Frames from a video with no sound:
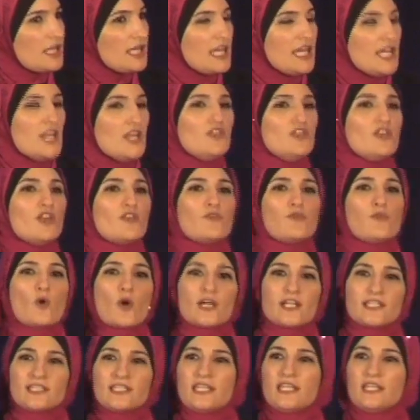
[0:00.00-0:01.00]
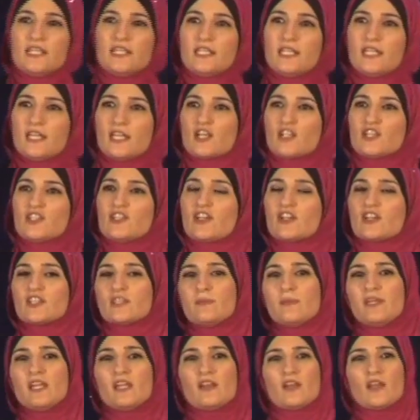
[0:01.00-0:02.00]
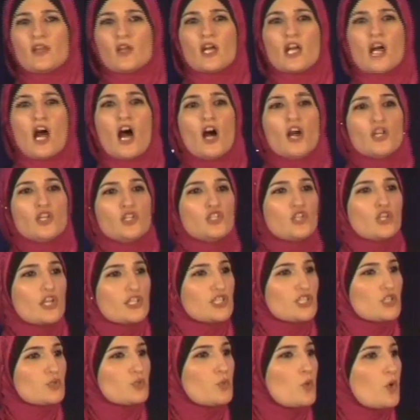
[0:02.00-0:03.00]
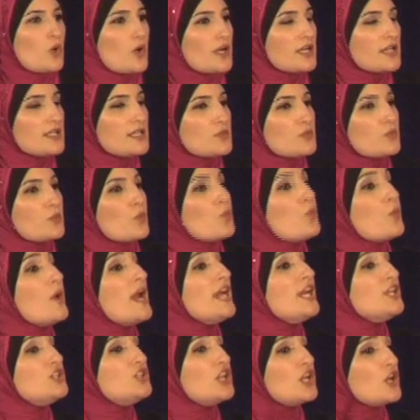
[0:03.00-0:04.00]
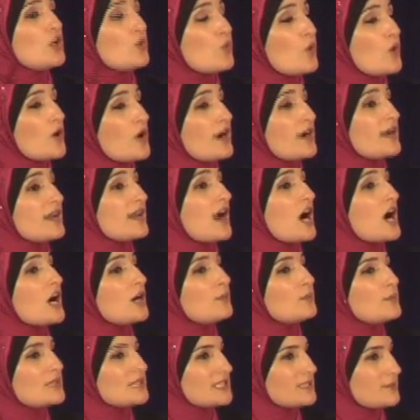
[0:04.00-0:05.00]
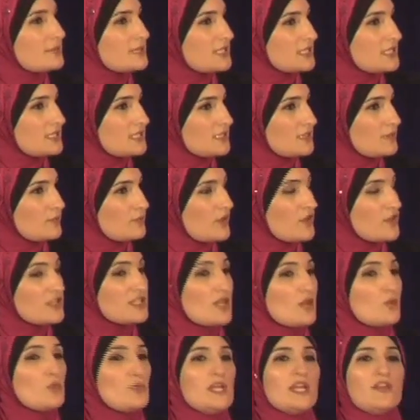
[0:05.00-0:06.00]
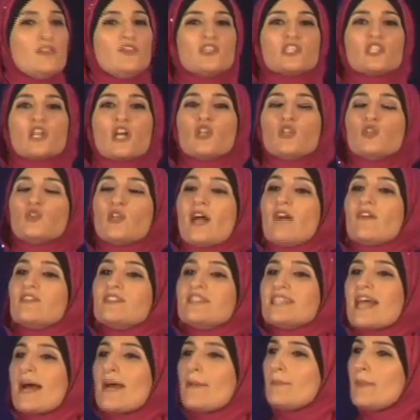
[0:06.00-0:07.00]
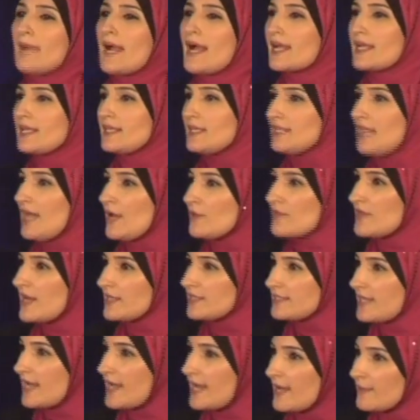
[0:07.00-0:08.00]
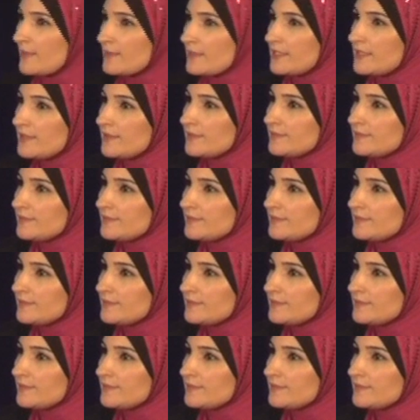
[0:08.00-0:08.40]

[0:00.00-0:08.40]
In the 14 years, there has been an unjust war, is waging war on our Muslim sisters and brothers, and we in this country have sat back and allowed that to happen.